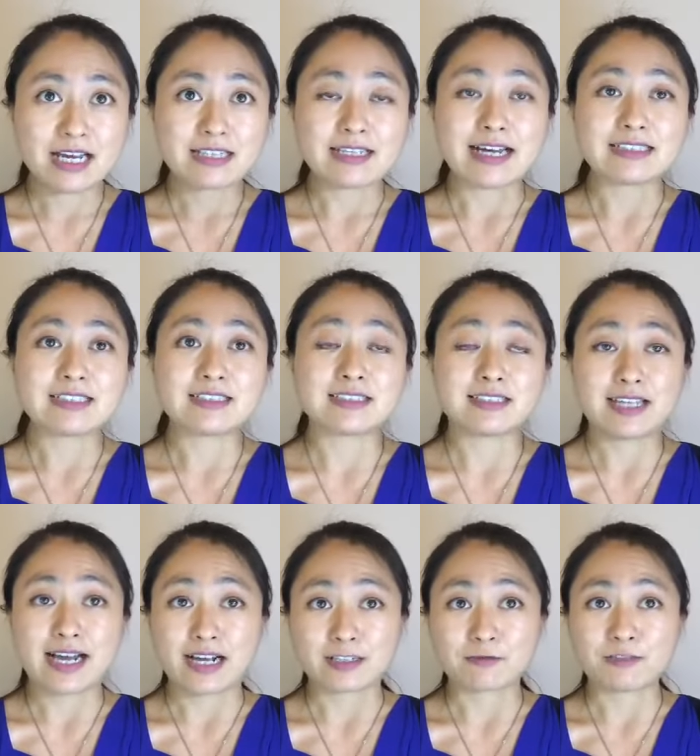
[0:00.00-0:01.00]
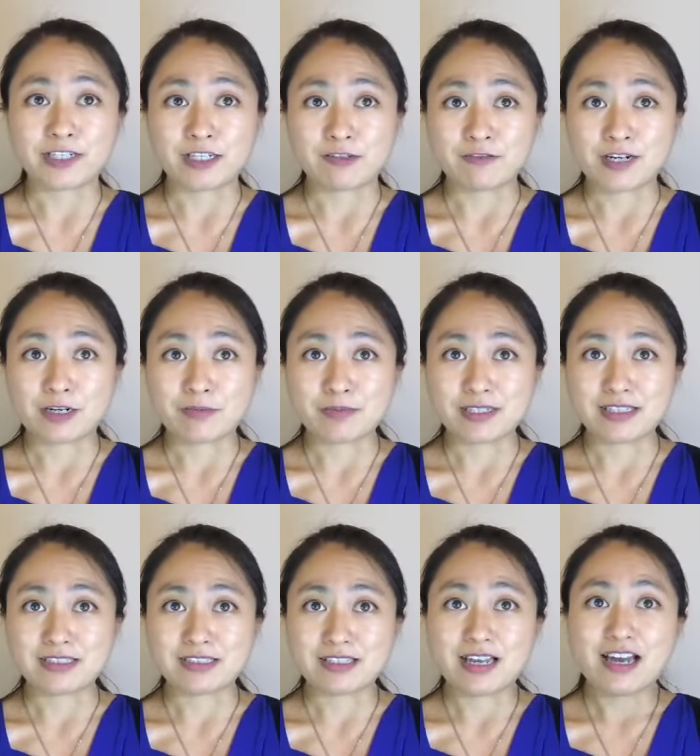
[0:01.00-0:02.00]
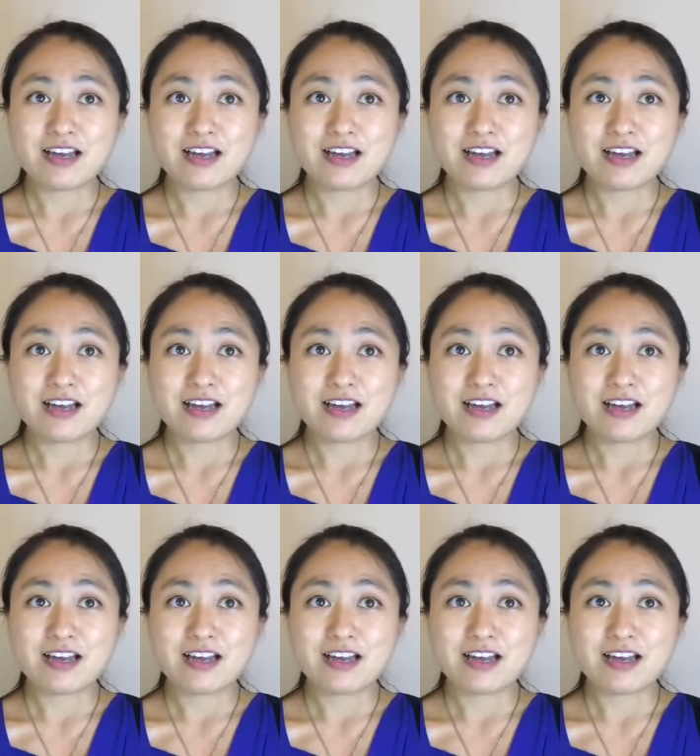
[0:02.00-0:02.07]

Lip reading: that is a tax-free environment.